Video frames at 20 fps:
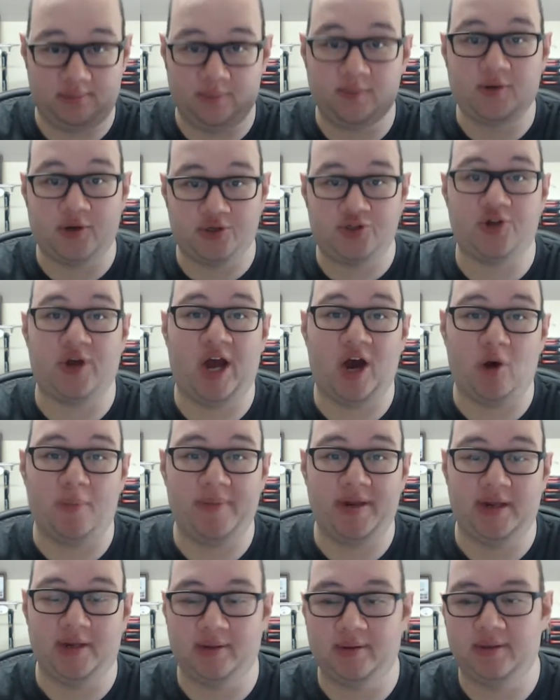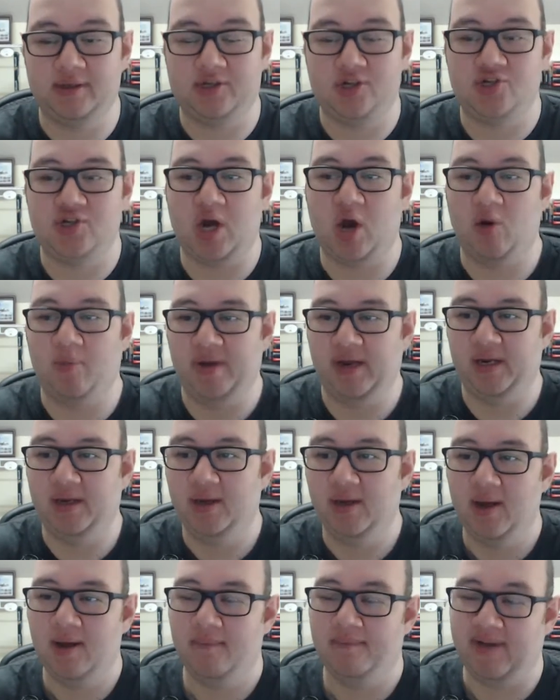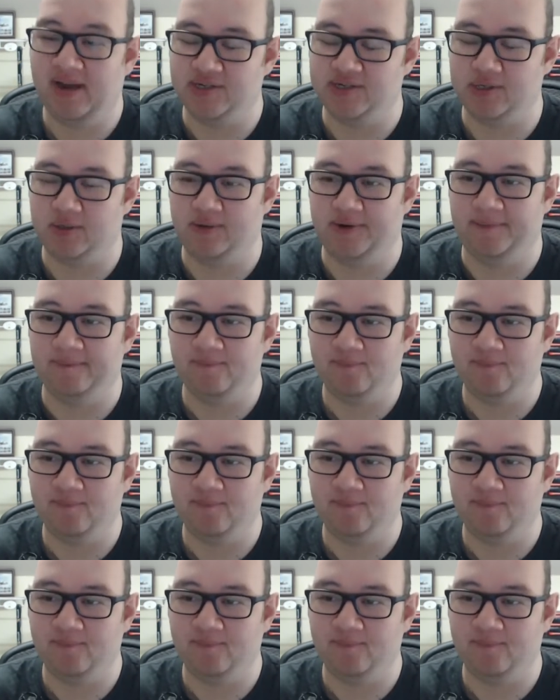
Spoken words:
could you help me? Could you help me? Basically.